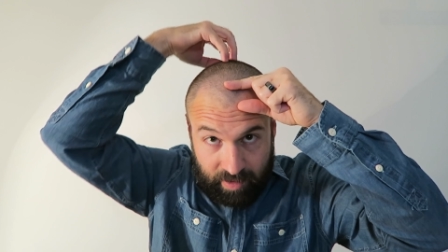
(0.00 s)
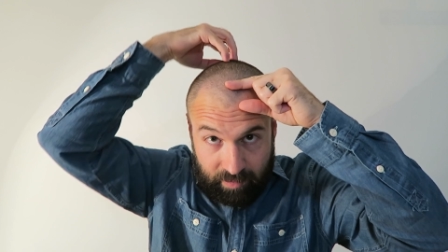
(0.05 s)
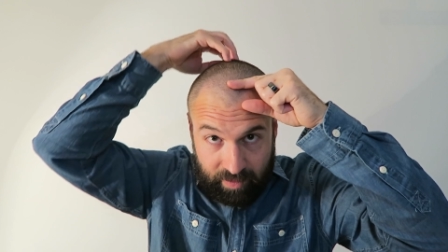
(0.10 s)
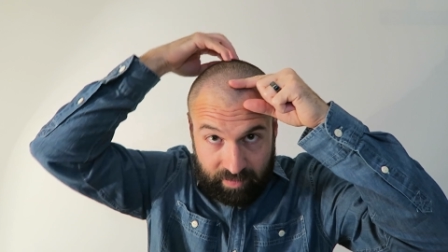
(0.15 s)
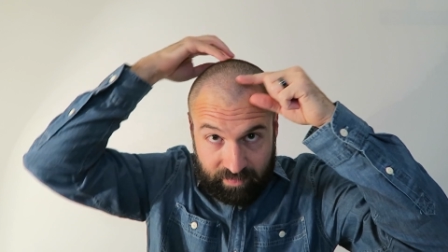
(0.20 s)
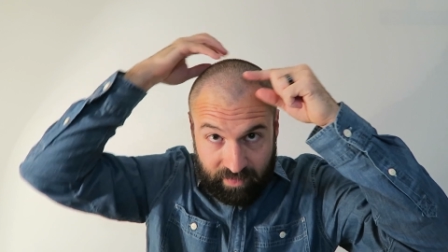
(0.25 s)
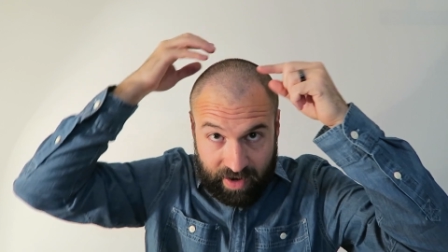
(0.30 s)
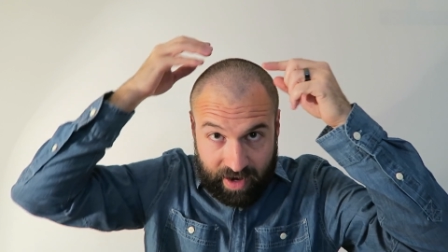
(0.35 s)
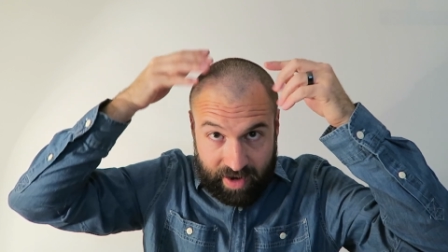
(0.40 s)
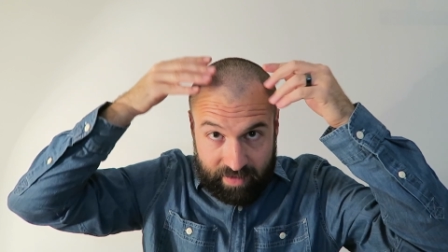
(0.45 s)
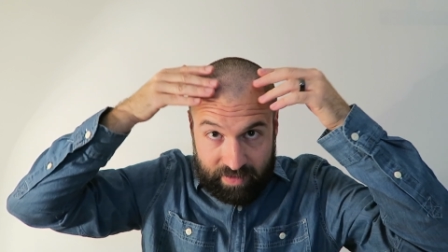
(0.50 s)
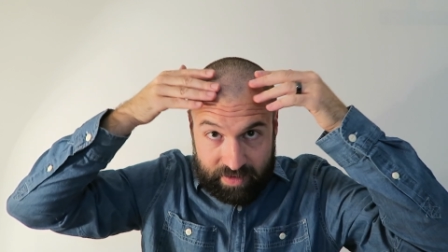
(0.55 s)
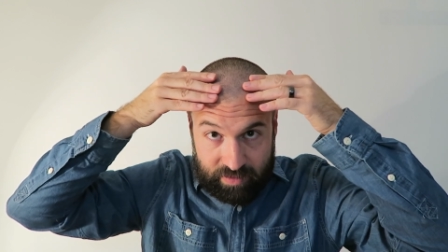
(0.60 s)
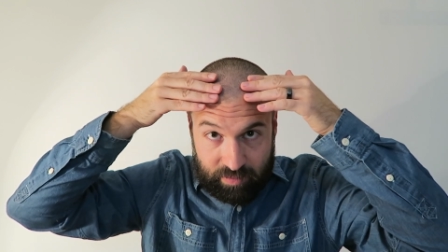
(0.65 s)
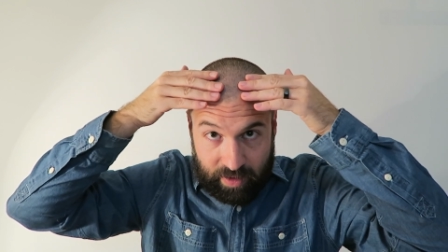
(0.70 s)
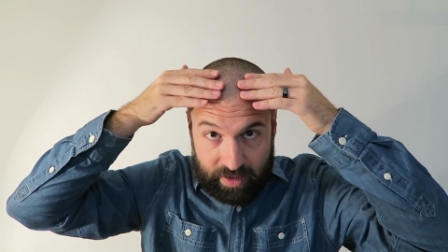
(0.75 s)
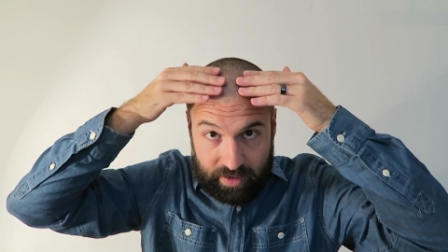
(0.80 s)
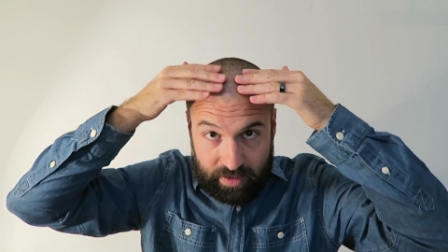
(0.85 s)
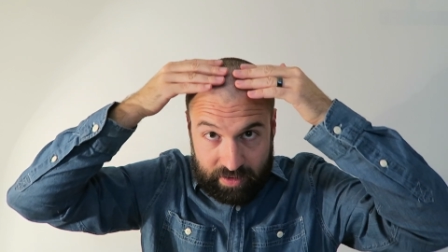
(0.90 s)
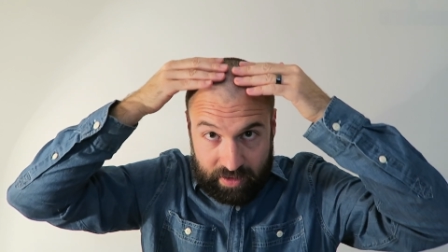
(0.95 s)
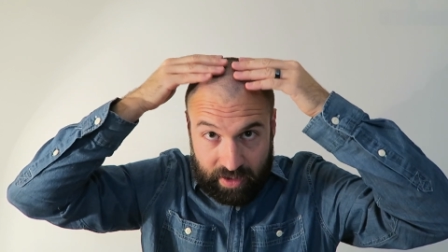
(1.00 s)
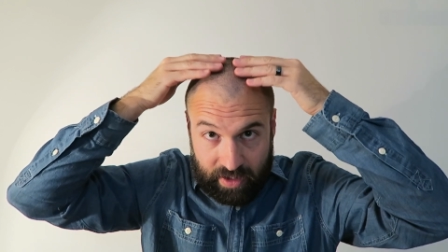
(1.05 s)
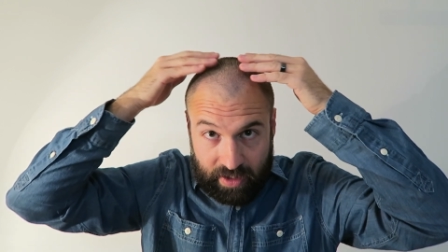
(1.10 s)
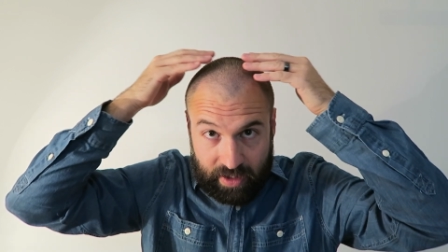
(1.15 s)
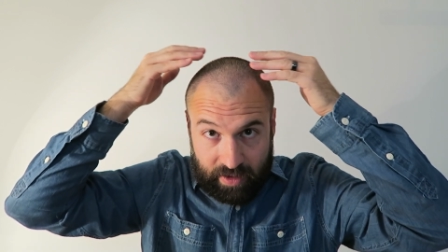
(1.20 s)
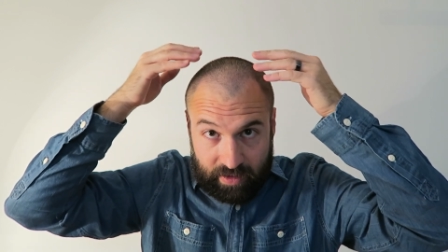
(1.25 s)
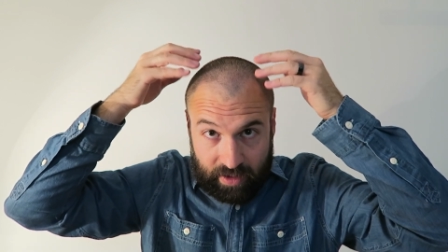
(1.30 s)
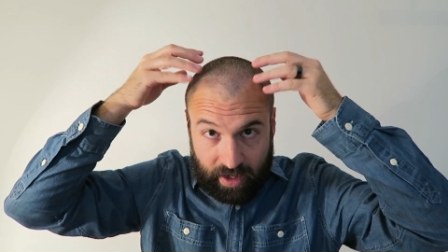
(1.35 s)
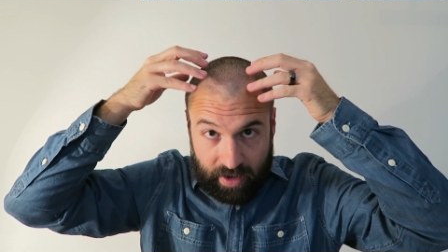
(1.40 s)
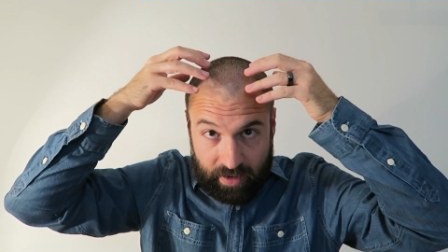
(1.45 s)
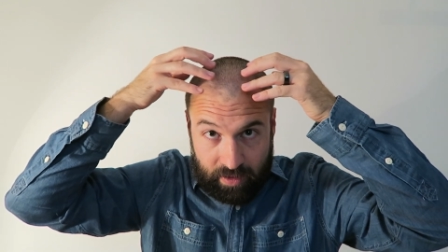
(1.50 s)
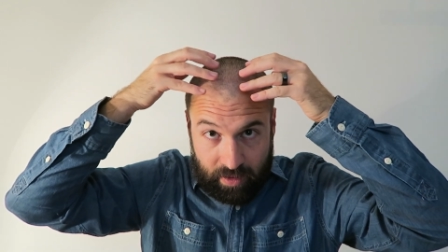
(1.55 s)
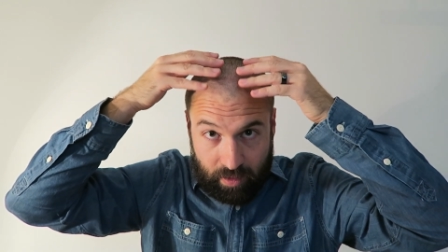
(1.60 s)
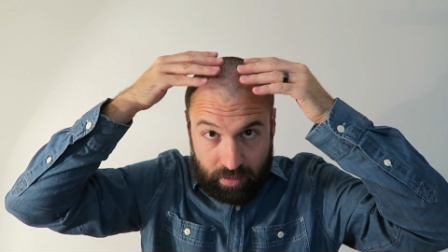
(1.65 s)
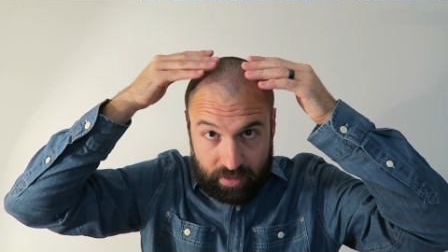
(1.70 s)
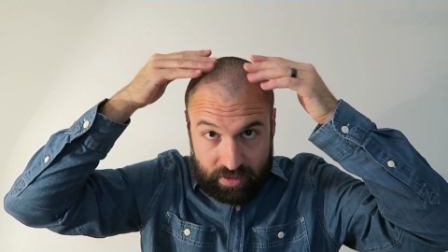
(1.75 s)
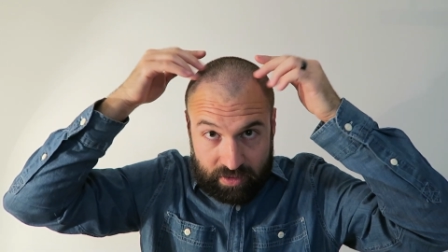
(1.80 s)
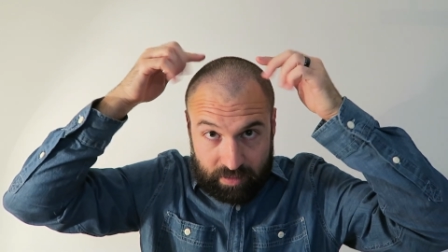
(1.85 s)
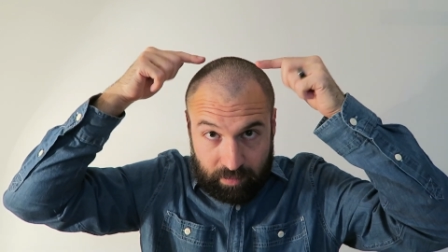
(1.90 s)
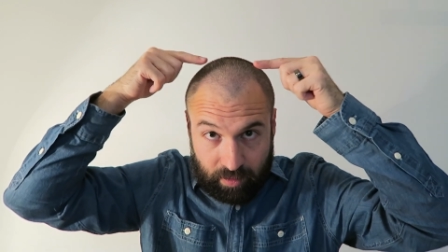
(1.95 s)
Number five is when you've got
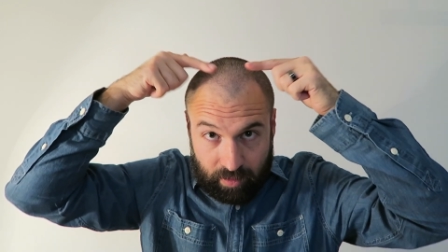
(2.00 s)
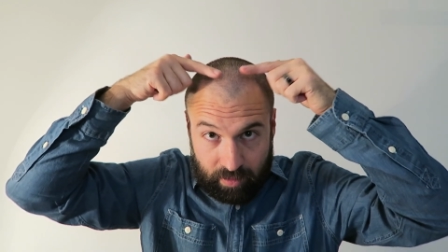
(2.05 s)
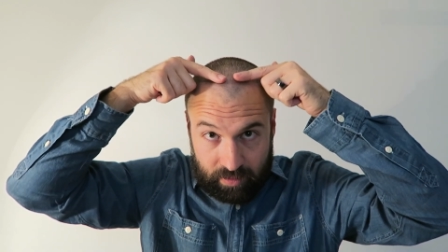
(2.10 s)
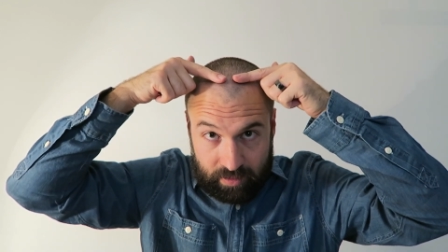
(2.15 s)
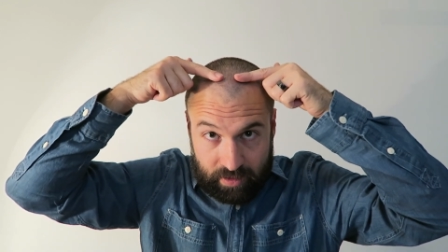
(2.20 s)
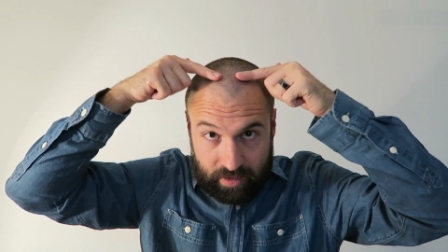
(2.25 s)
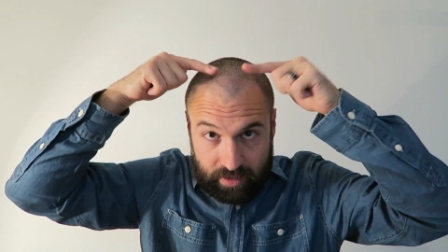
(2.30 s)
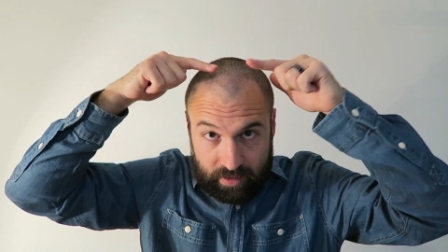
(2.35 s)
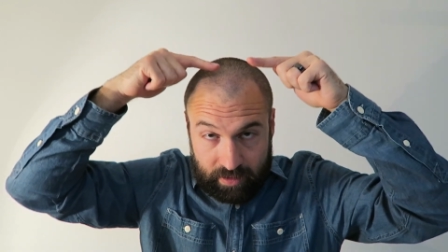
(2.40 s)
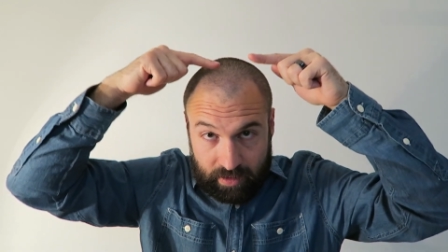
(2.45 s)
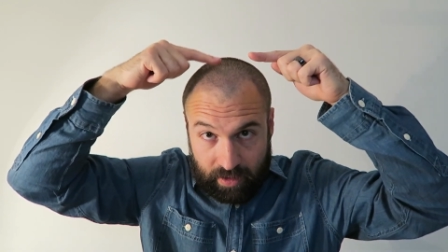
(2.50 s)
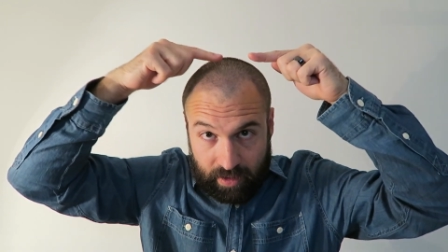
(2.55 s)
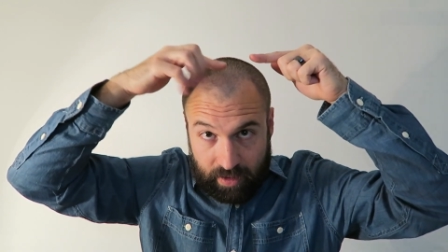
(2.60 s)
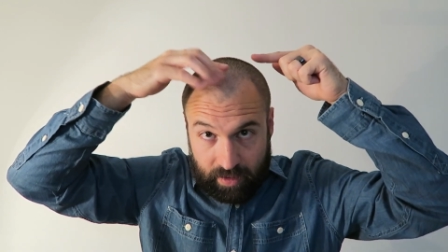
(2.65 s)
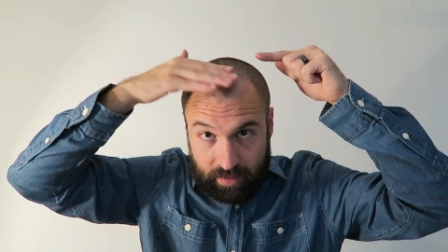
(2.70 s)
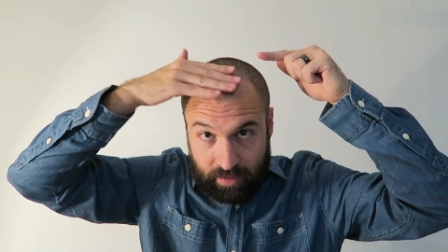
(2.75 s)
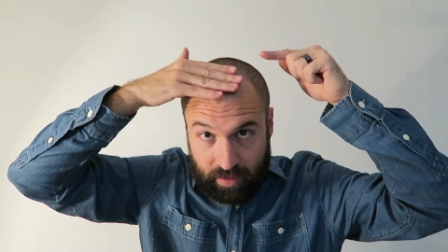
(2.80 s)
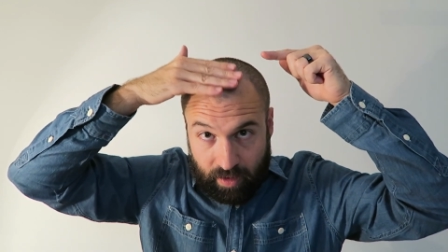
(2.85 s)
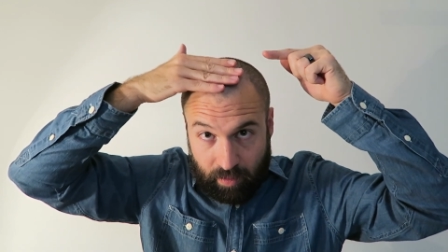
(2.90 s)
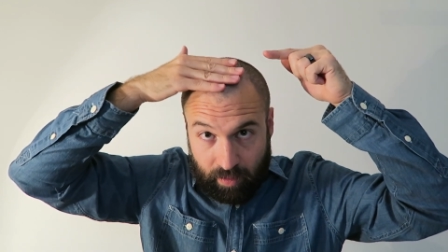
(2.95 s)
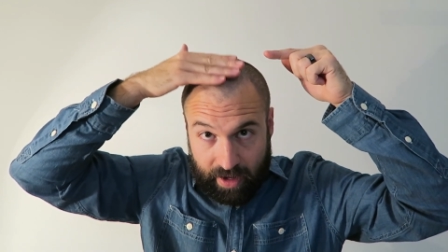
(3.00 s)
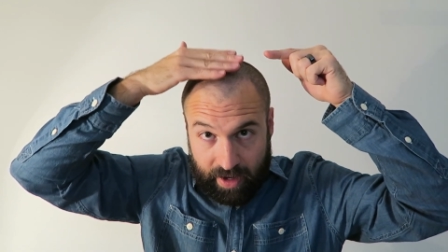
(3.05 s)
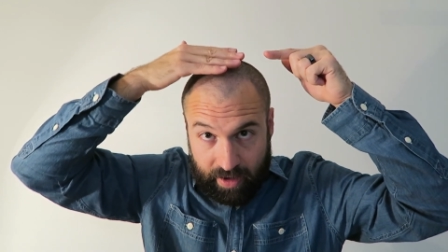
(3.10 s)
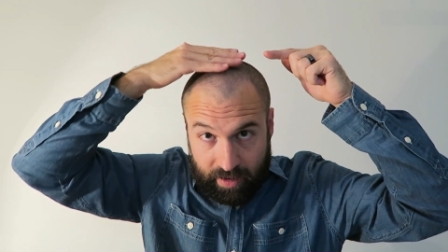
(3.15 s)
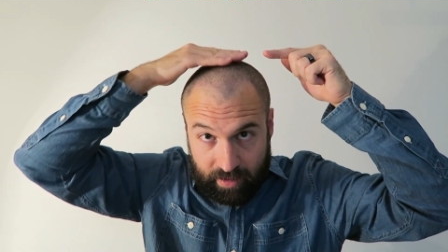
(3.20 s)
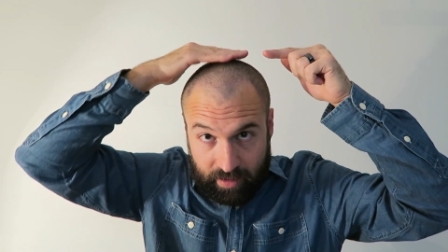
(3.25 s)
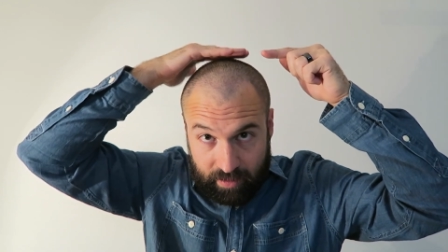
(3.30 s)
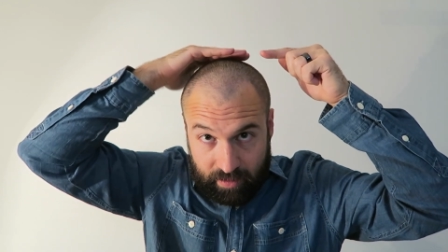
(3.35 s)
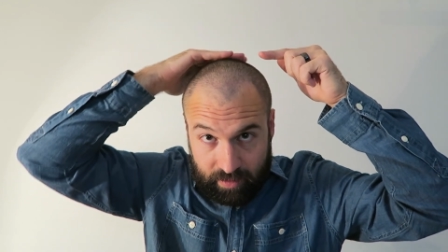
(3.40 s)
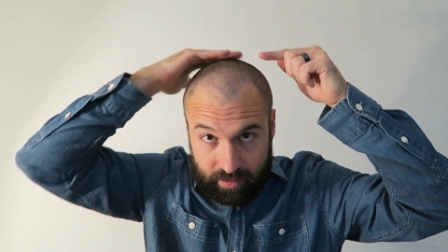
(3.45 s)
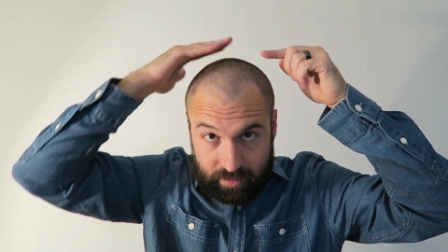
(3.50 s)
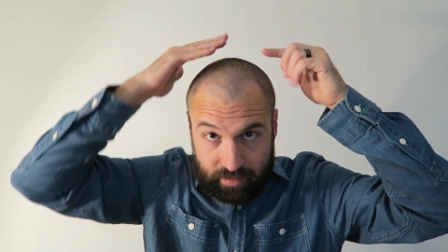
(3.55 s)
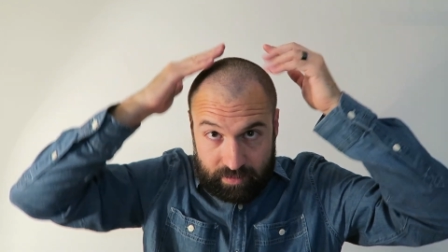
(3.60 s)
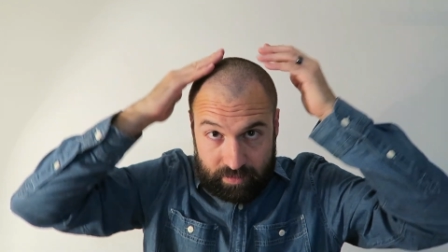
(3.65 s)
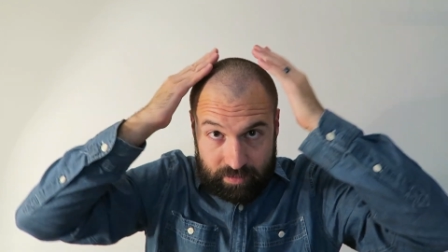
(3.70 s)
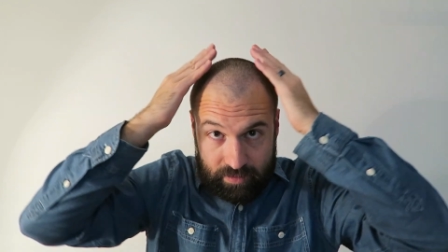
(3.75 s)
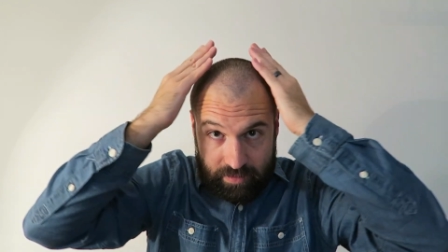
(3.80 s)
noticeable uh, no hair